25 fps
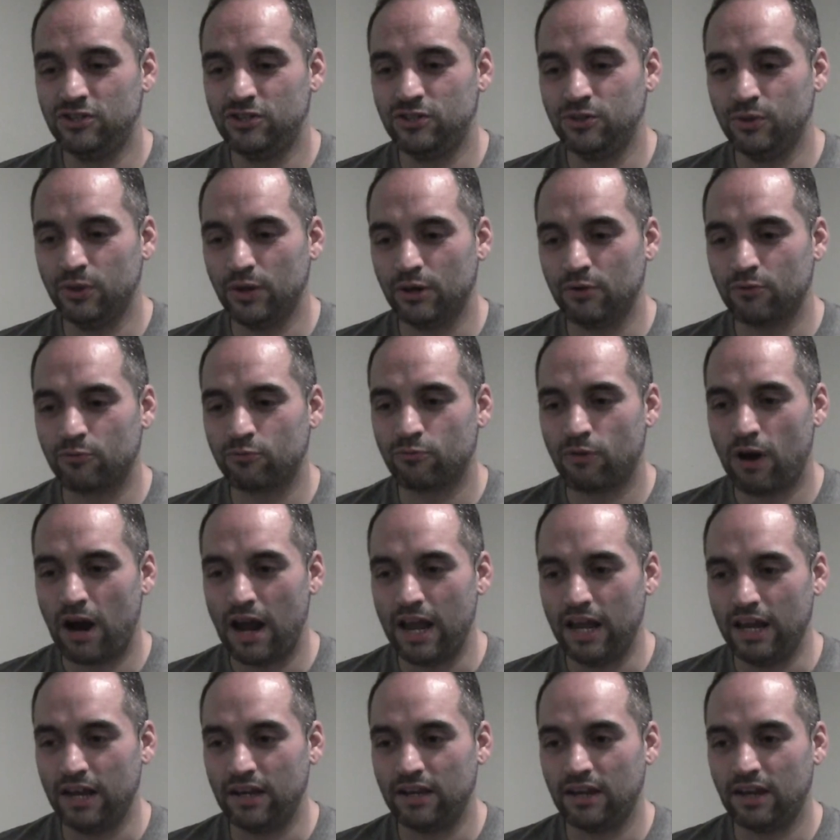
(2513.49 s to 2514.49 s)
do it
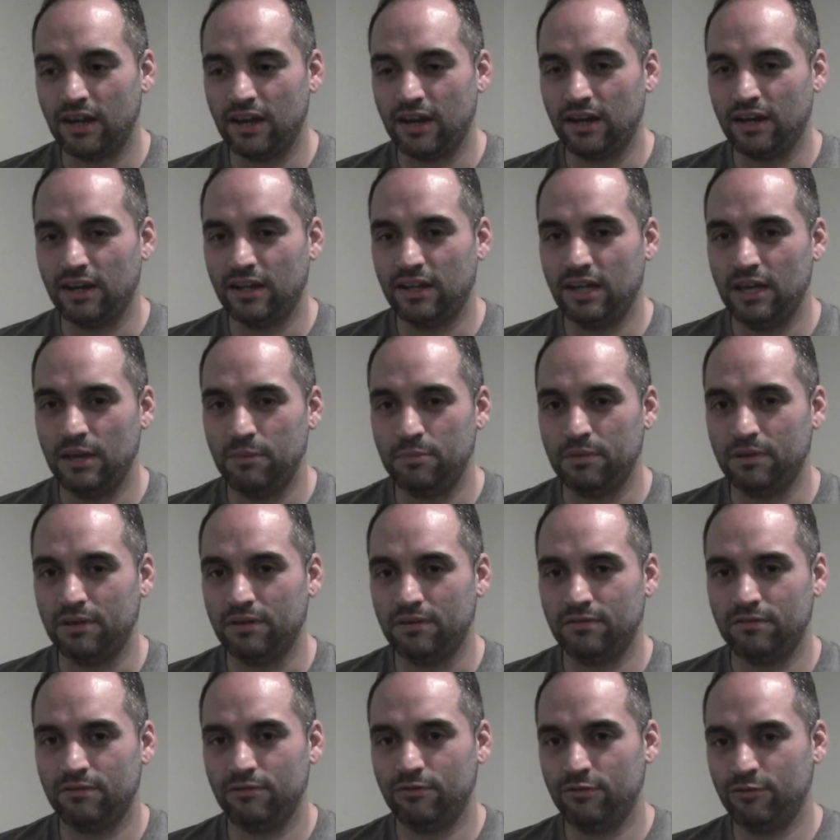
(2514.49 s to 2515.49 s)
right and keep
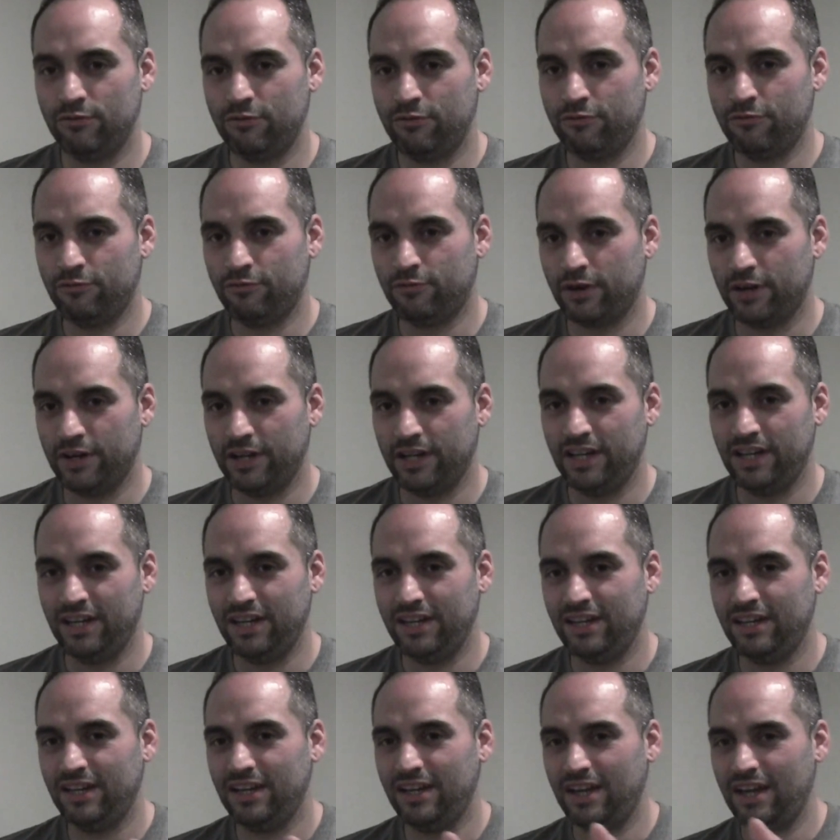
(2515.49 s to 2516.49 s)
it
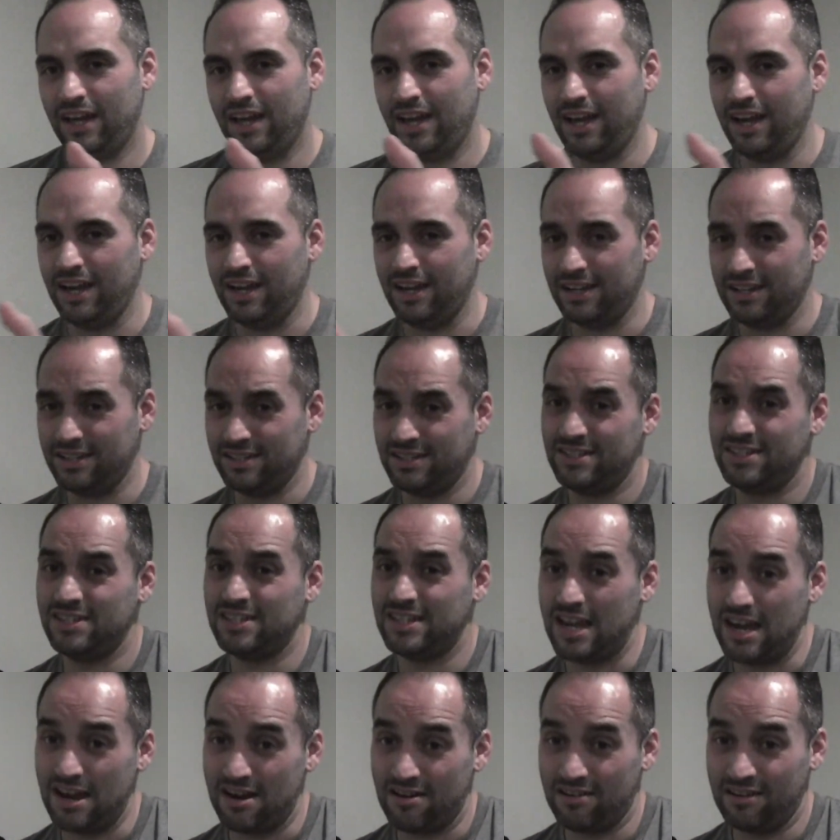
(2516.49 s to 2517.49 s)
funny and
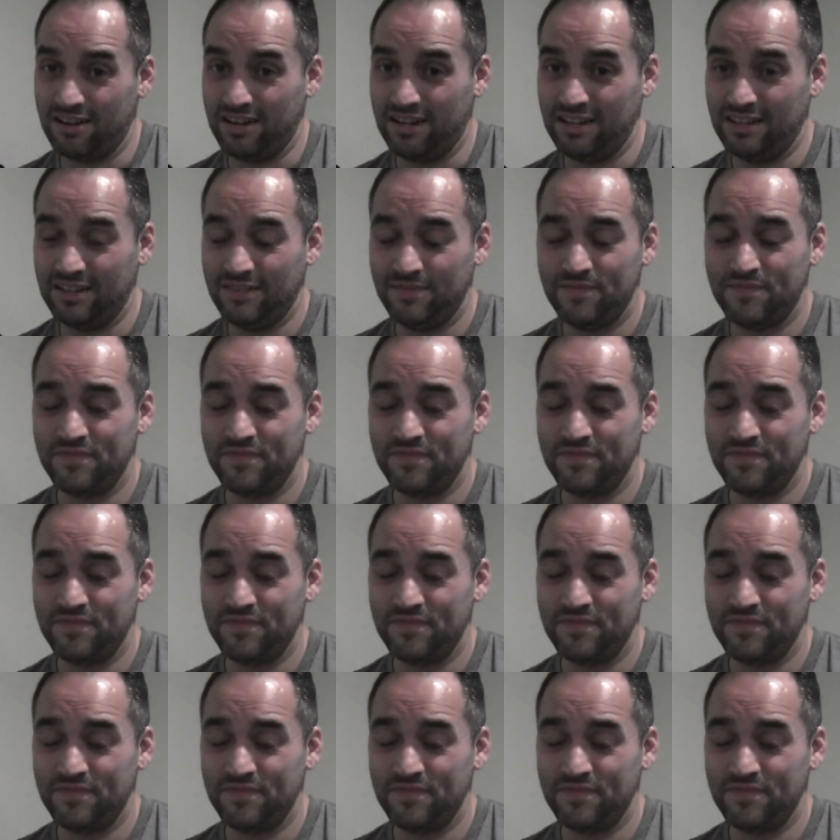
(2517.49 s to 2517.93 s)
scary.